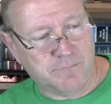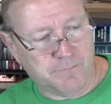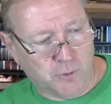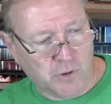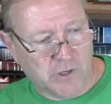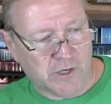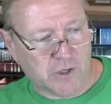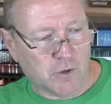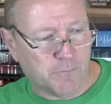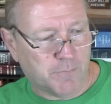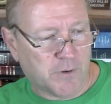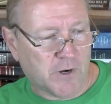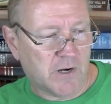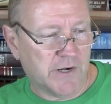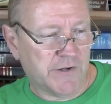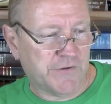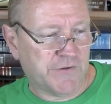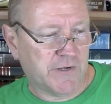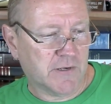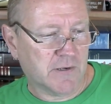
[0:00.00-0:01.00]
political
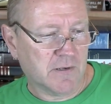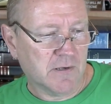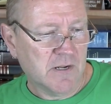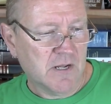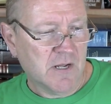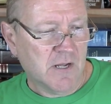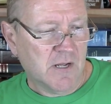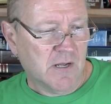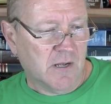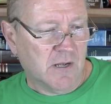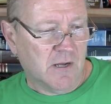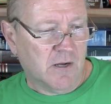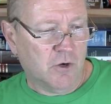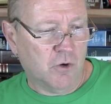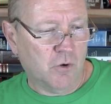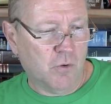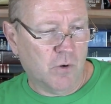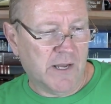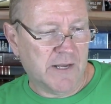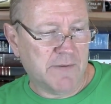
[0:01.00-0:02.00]
parties here
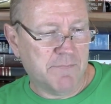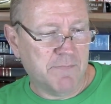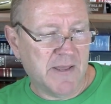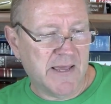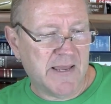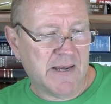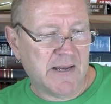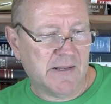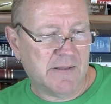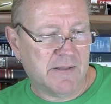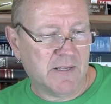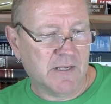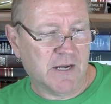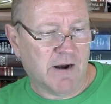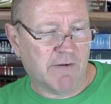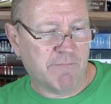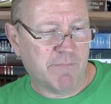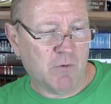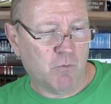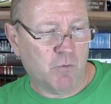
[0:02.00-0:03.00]
who admitted the
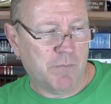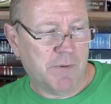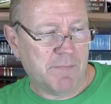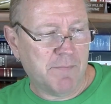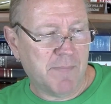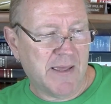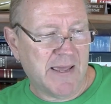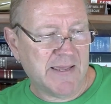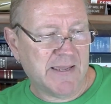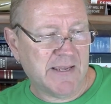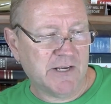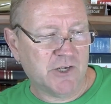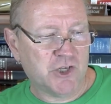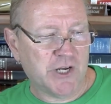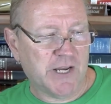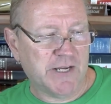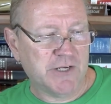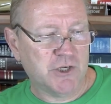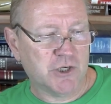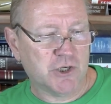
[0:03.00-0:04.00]
government would be making
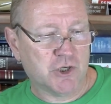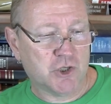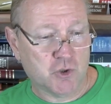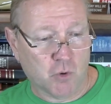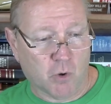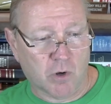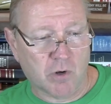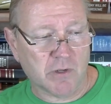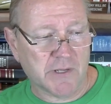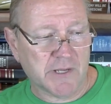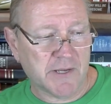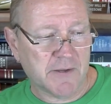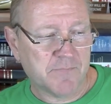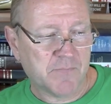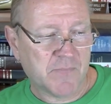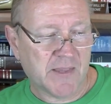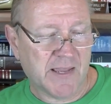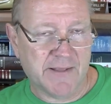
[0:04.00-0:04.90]
changes shortly.